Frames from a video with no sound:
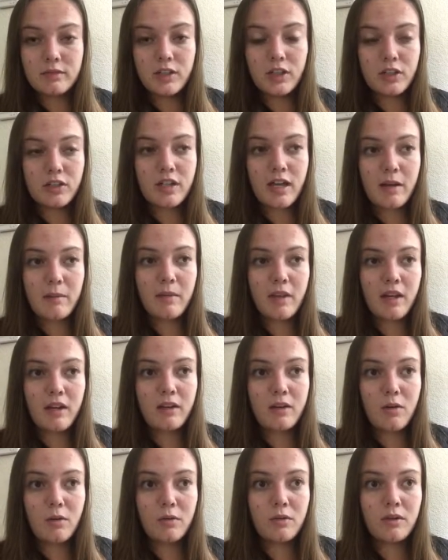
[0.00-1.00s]
your time there
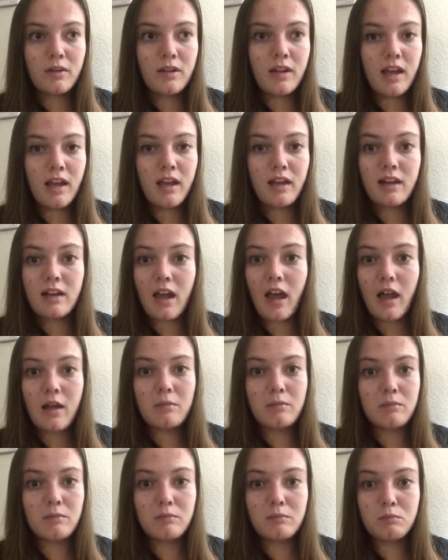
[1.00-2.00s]
in Houghton, and
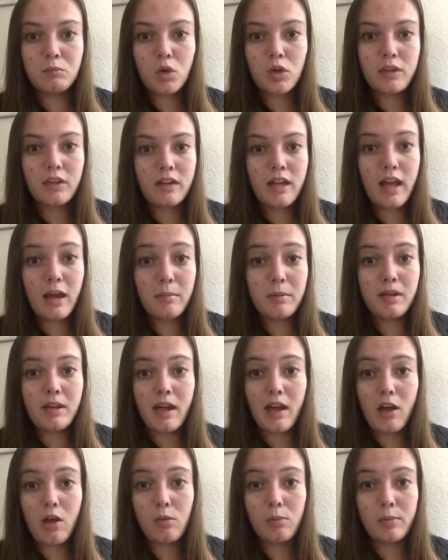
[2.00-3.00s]
I'm more than happy to
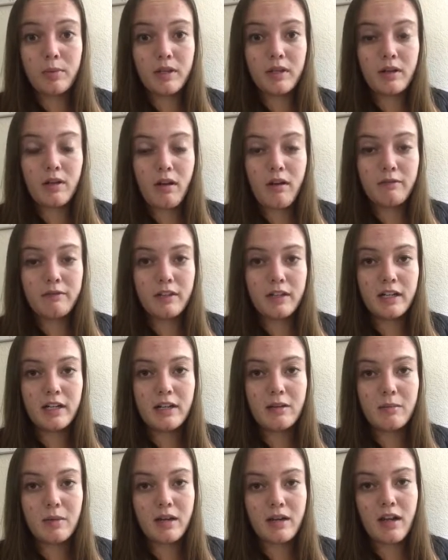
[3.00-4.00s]
help and offer
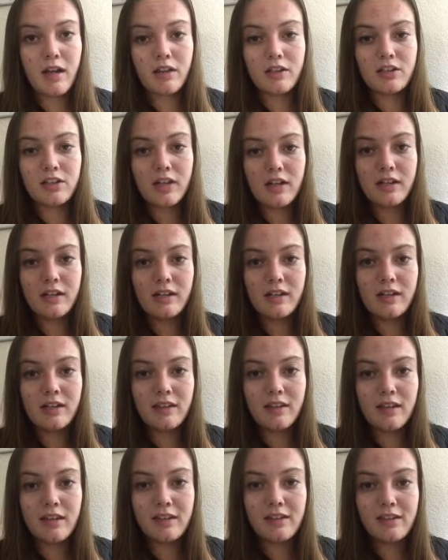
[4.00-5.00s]
any of my knowledge on any
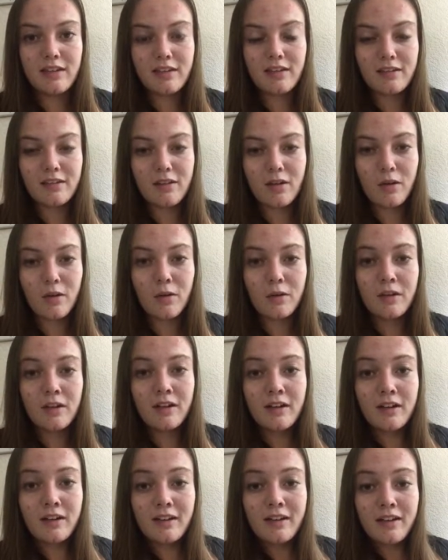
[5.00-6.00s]
of this. So
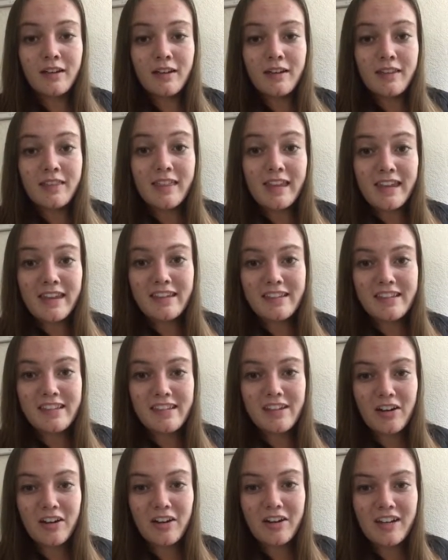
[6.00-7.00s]
thanks.
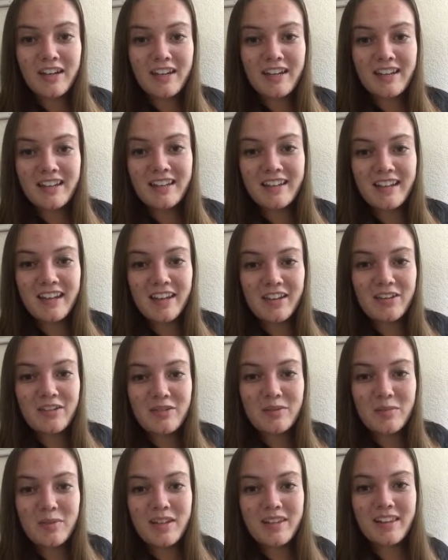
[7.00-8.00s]
Sorry again that I
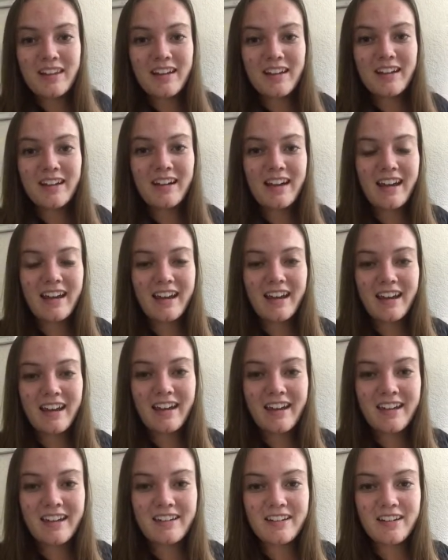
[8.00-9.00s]
couldn't be there,
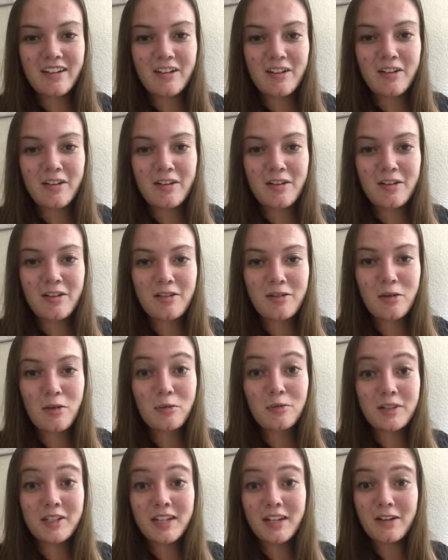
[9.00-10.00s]
and I'll
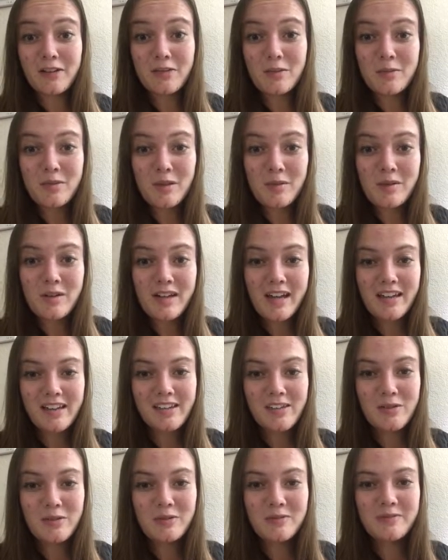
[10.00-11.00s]
hopefully hear from some of you
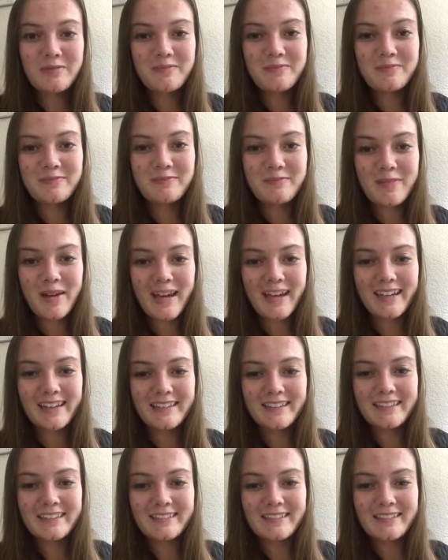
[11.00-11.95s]
guys soon. Bye.